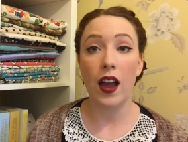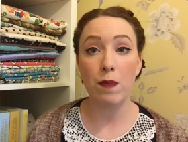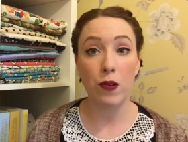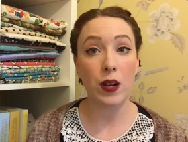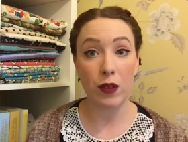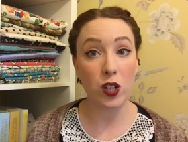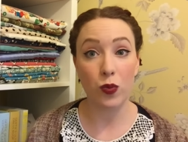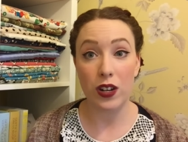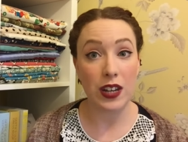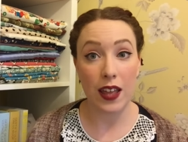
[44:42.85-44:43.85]
I pretty much
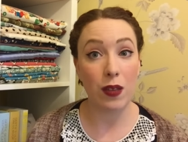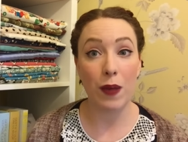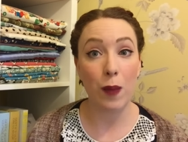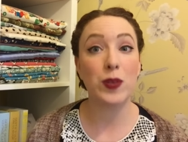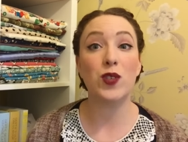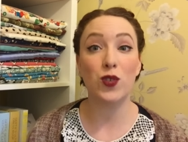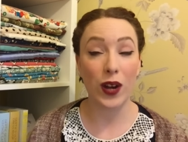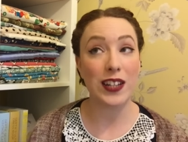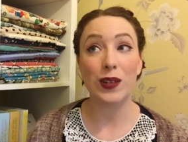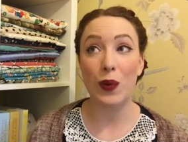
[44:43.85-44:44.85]
want to knit them up
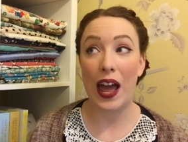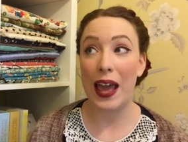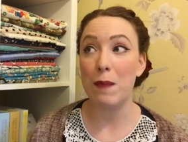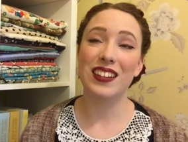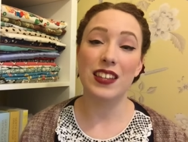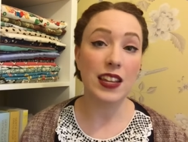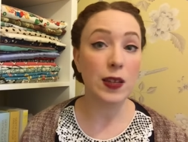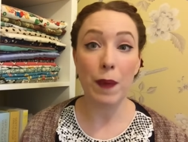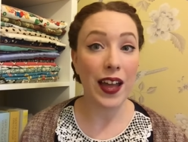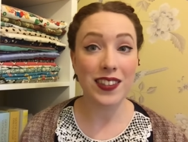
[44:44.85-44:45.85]
straight away. There's
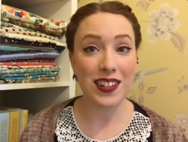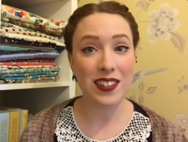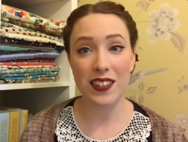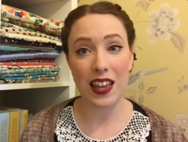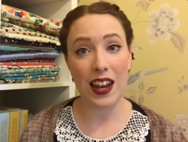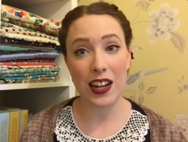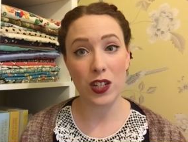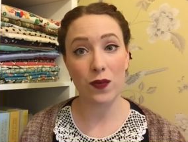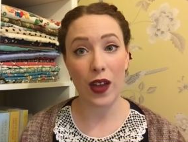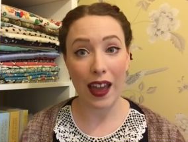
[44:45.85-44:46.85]
a pattern in this
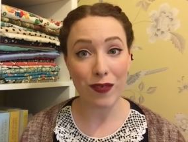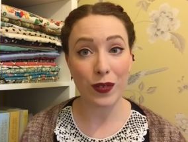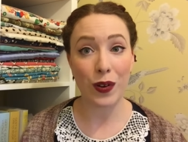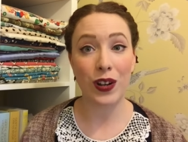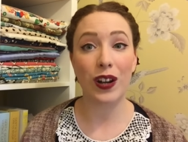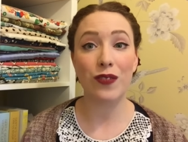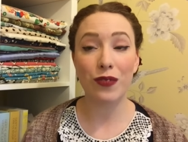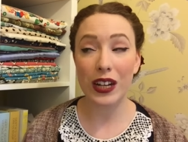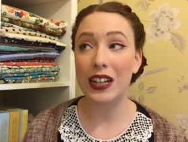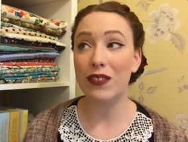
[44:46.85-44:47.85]
collection for everyone. I
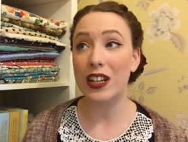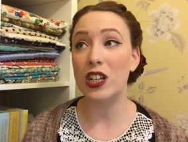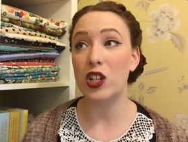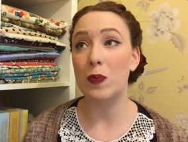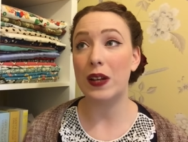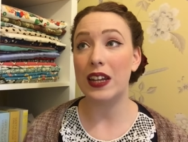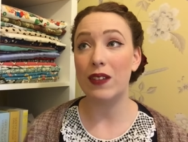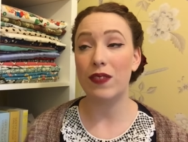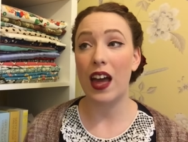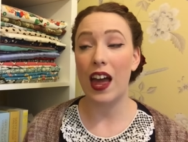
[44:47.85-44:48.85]
really, really do
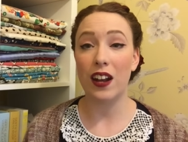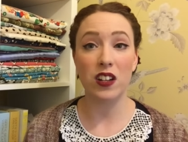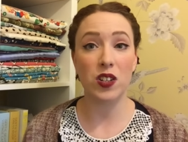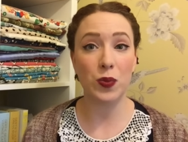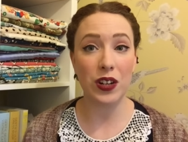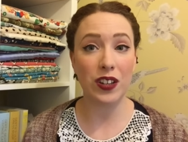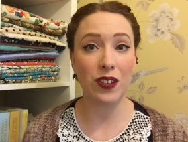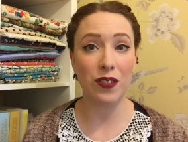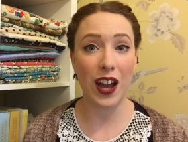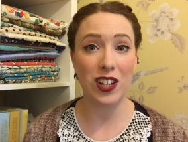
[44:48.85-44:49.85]
believe that. And I just want to
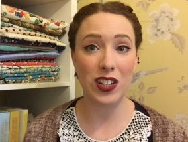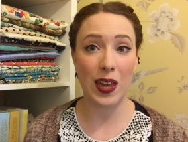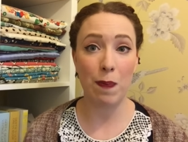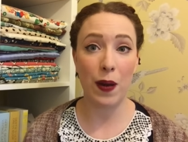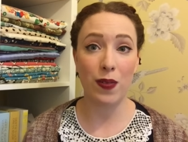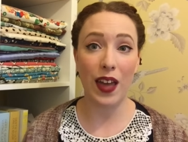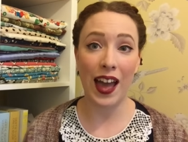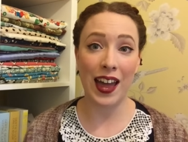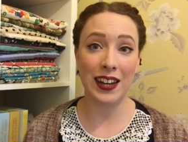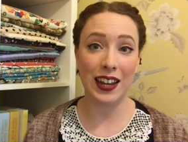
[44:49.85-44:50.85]
congratulate both
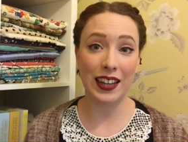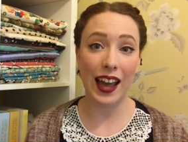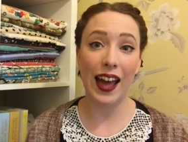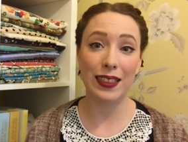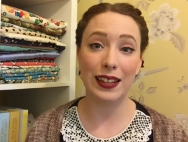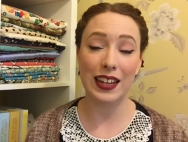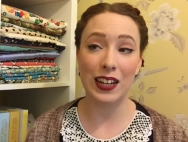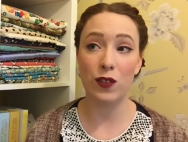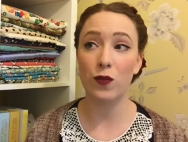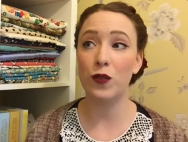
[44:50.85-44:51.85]
Anne and
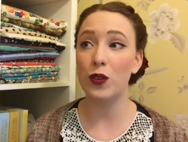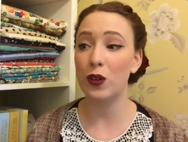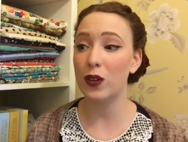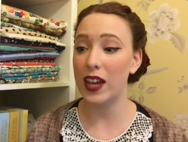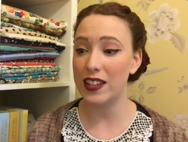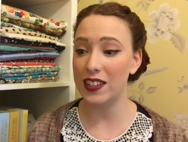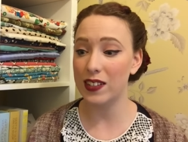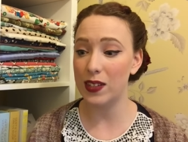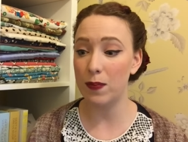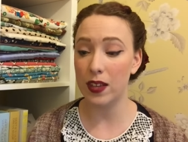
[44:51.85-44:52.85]
Kathleen for
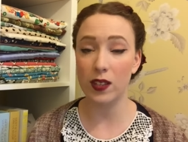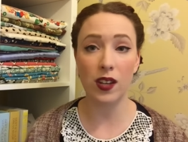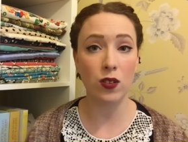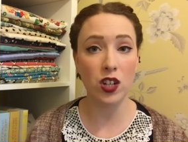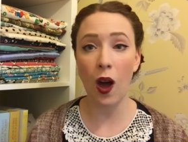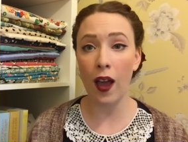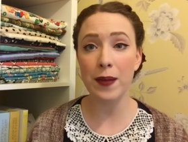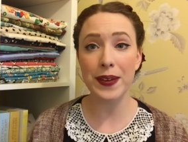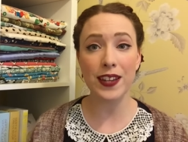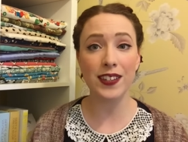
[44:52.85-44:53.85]
creating something so
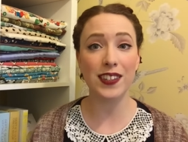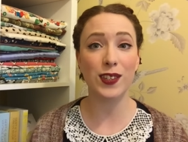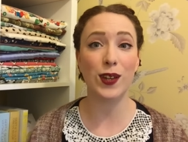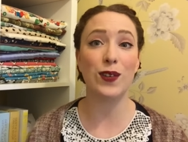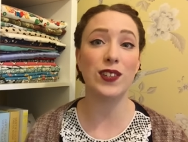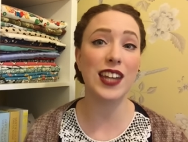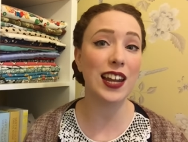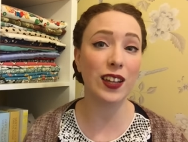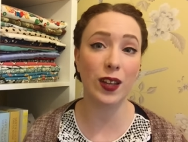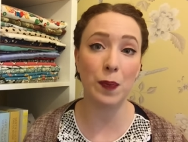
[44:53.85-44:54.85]
timeless, so
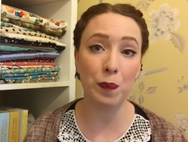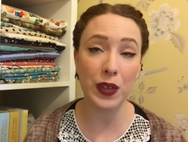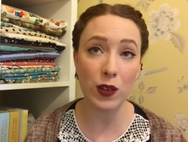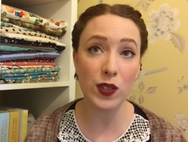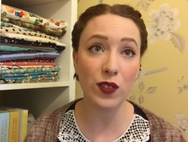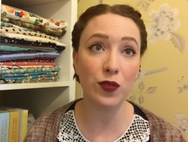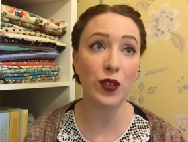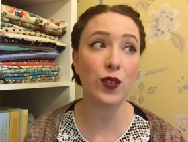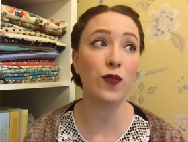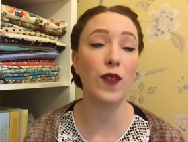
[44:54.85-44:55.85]
delicate and
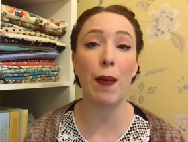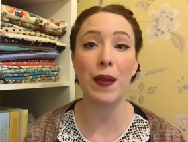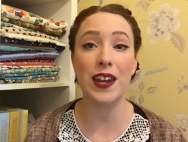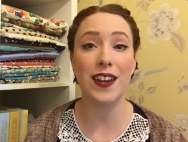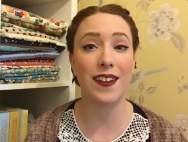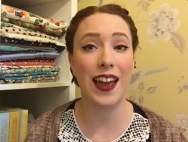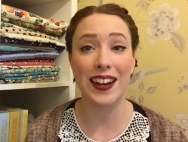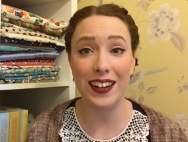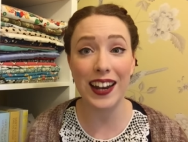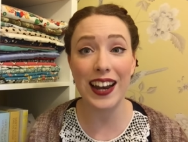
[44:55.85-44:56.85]
beautiful, feminine
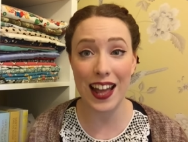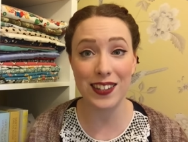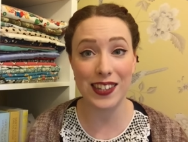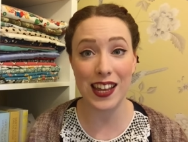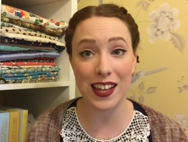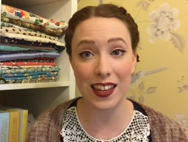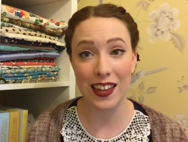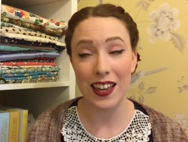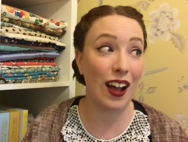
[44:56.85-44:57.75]
and classic.